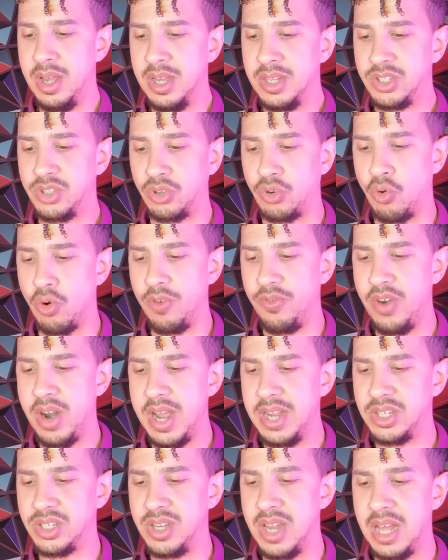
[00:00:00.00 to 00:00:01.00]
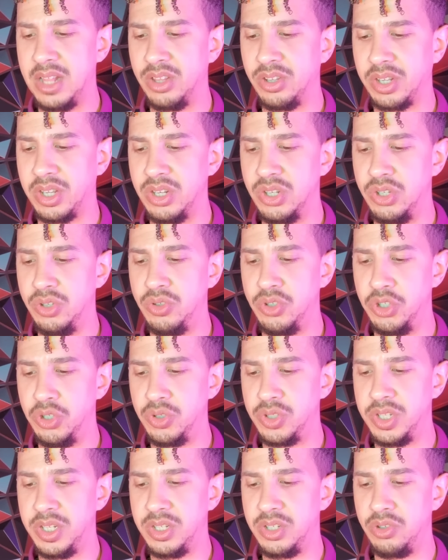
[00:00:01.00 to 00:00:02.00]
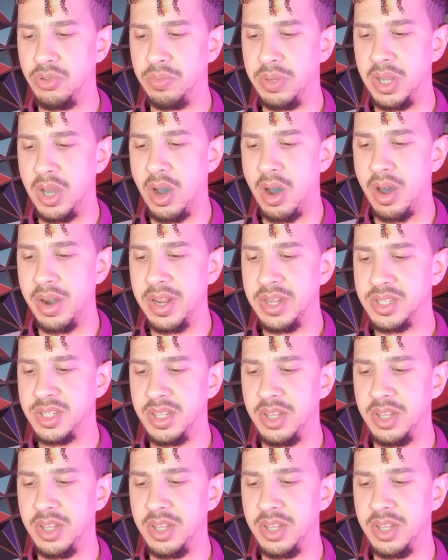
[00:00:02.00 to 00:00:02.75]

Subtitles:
So Corviknight's not looking too juicy, to be honest.